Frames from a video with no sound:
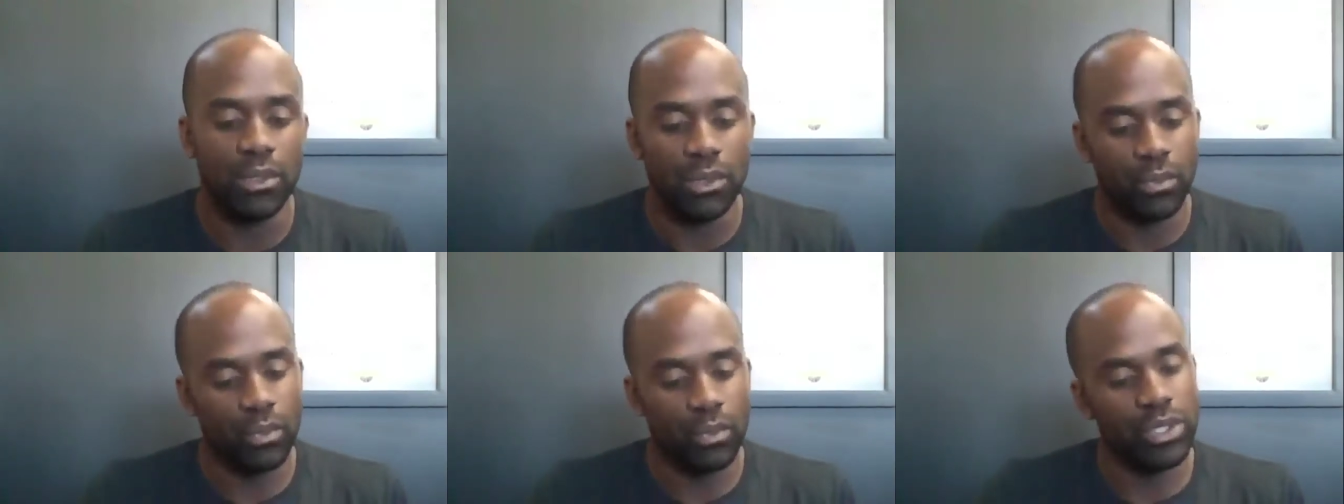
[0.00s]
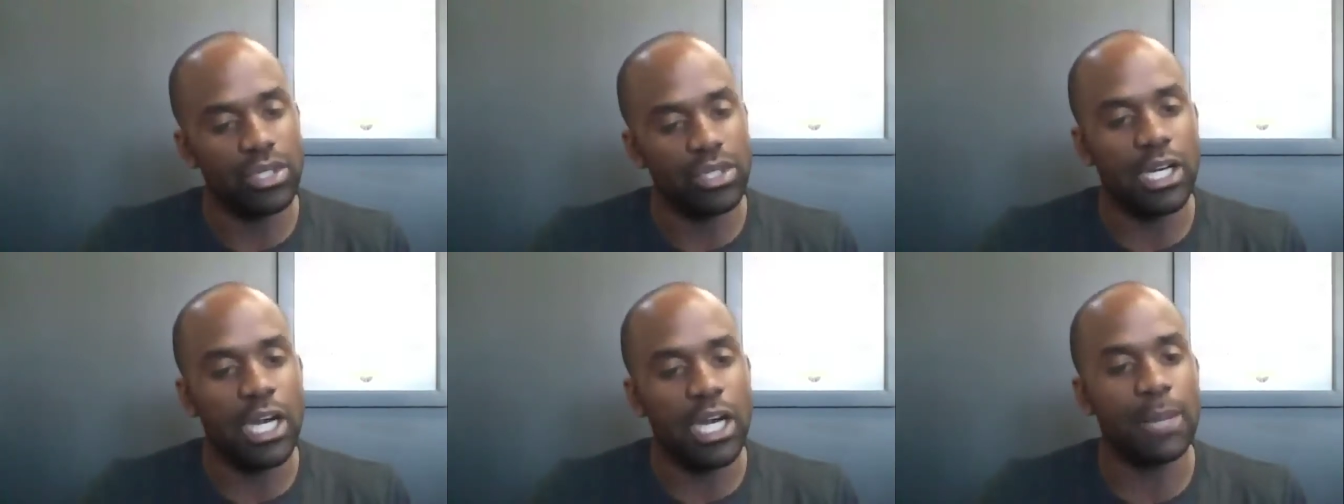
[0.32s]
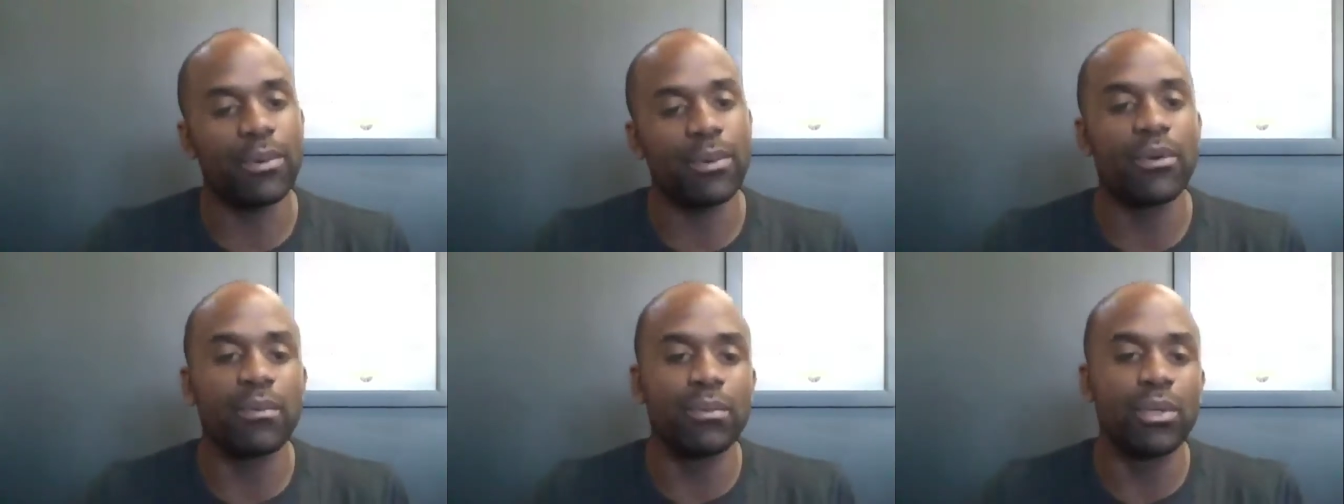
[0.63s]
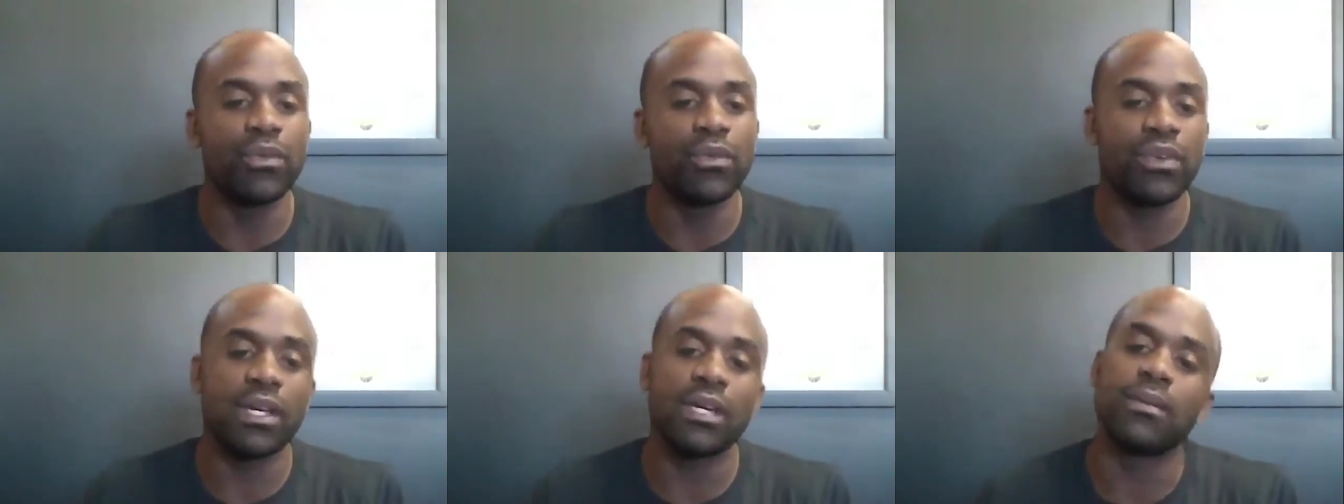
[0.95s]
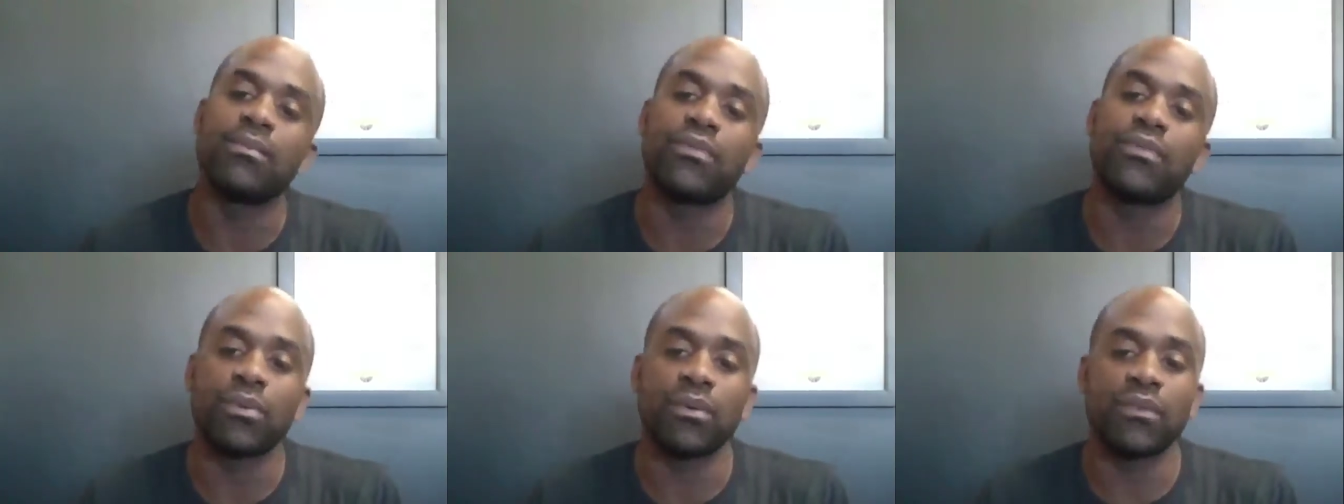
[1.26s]
When you up and remove
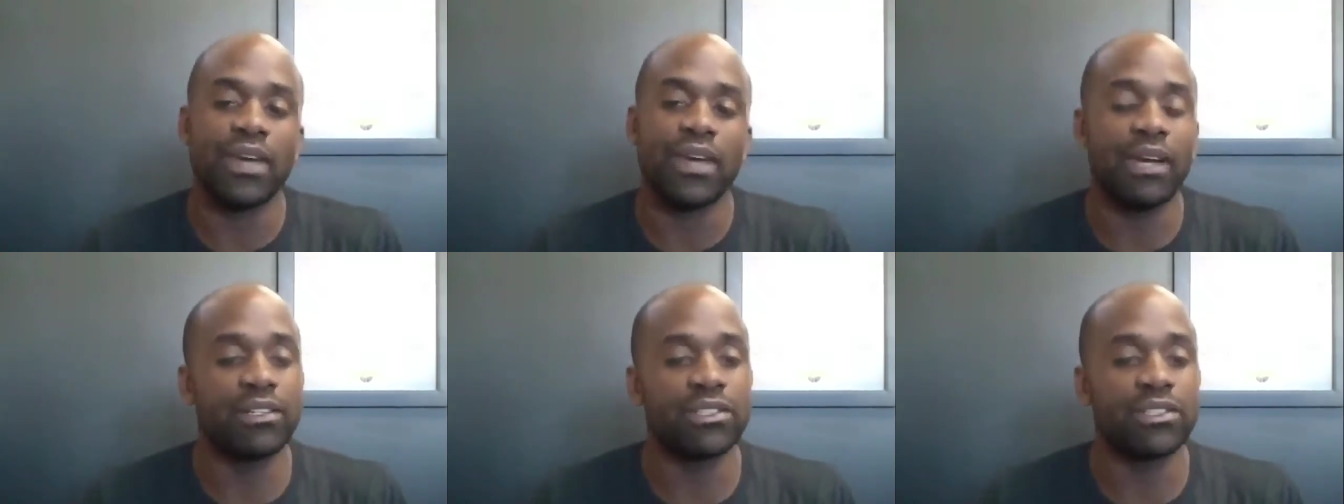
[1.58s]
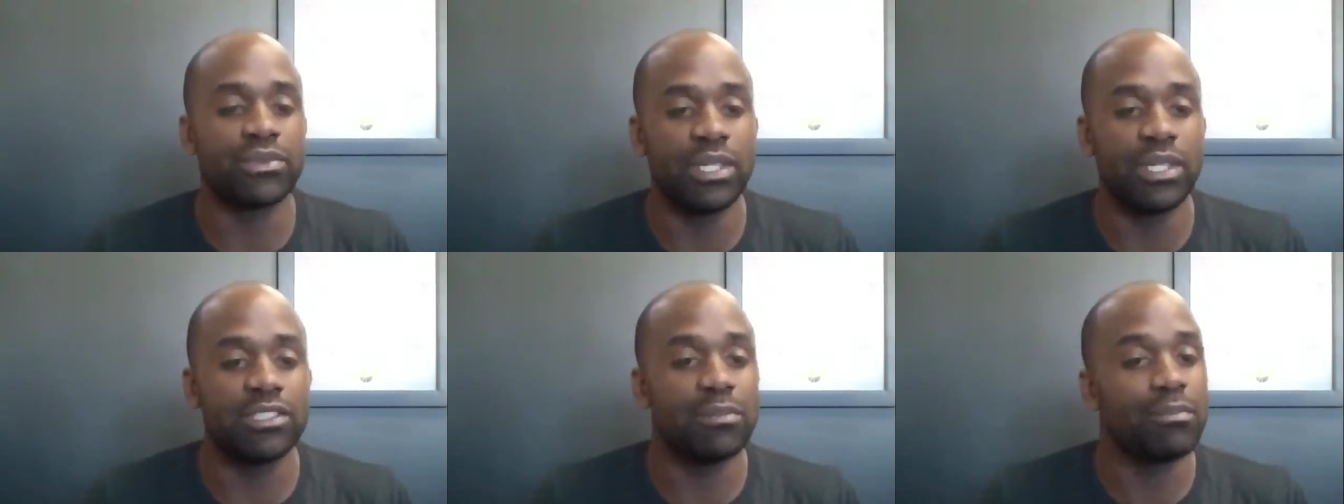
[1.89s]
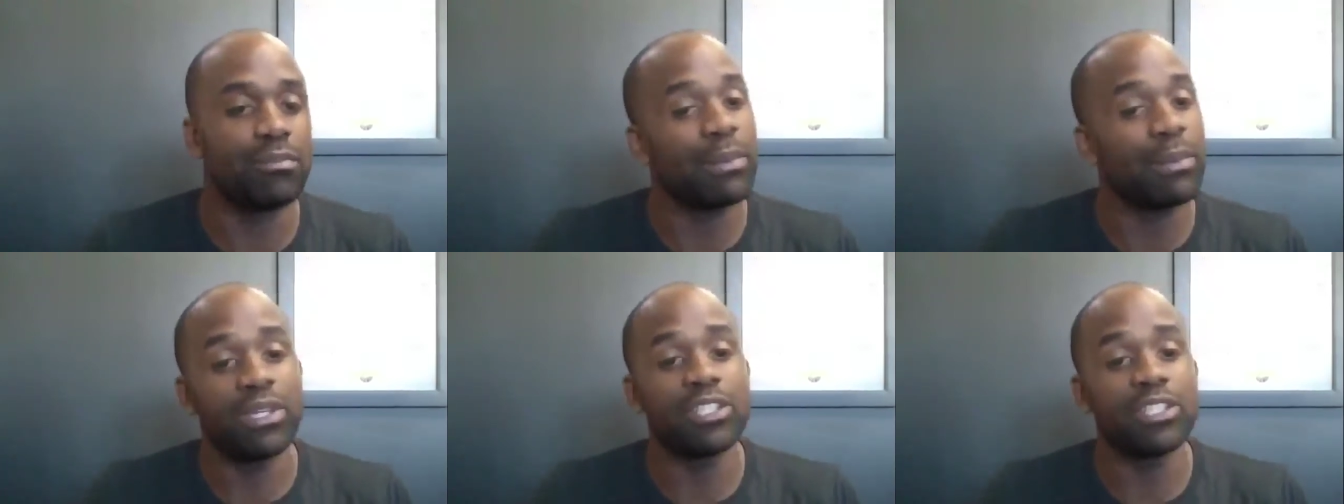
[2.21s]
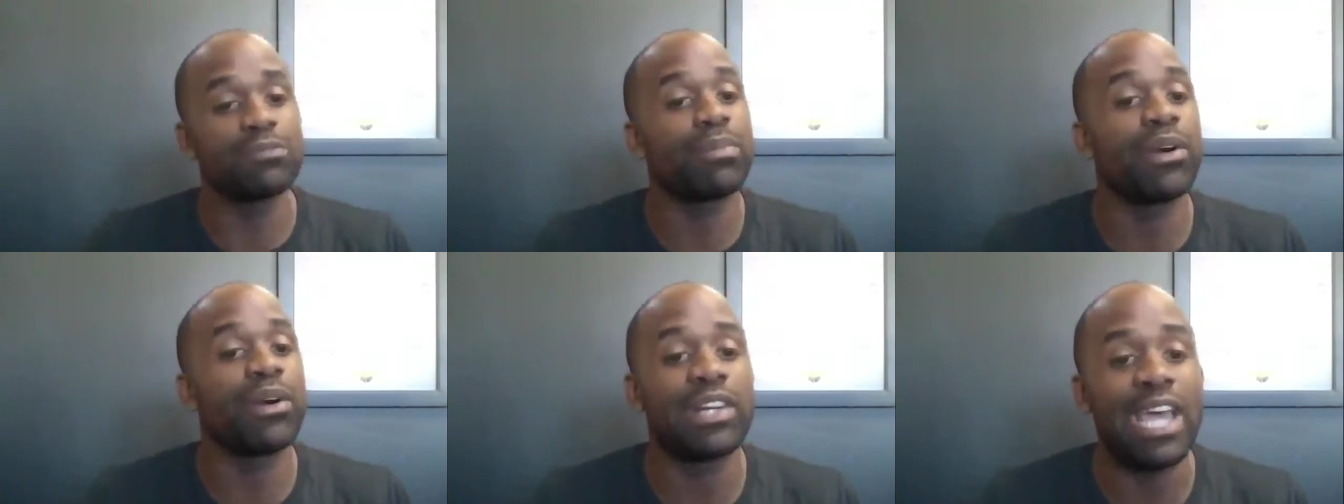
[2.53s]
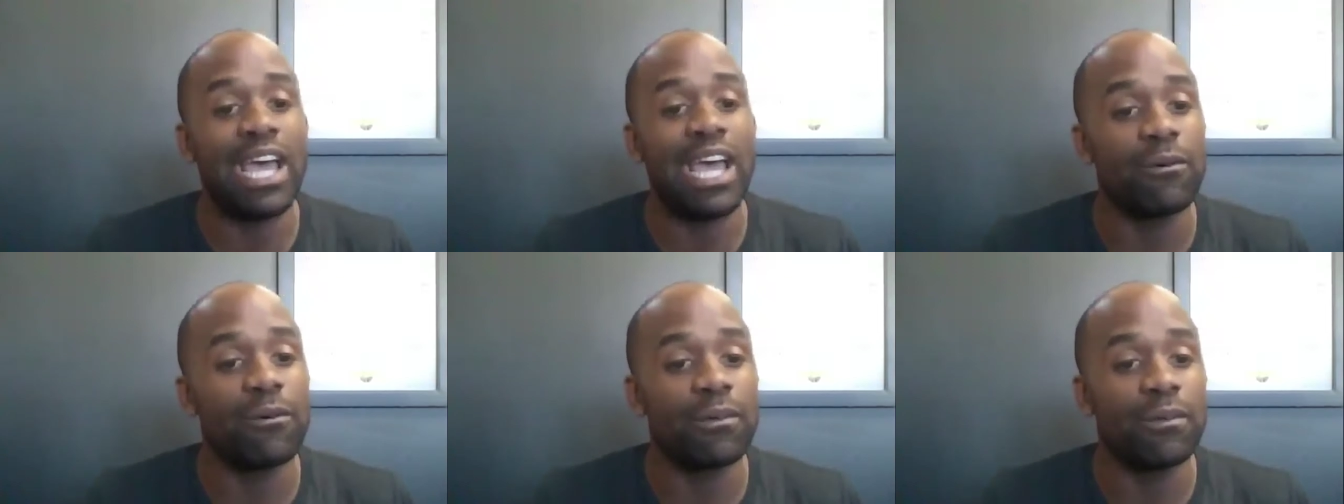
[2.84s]
him for various reasons, maybe he's burnt
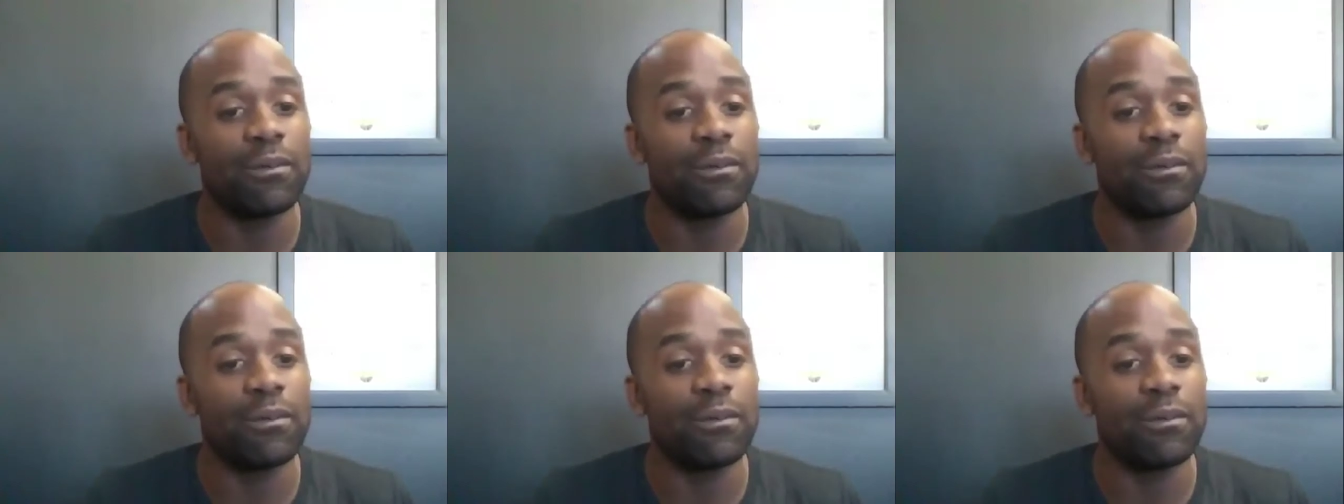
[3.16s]
out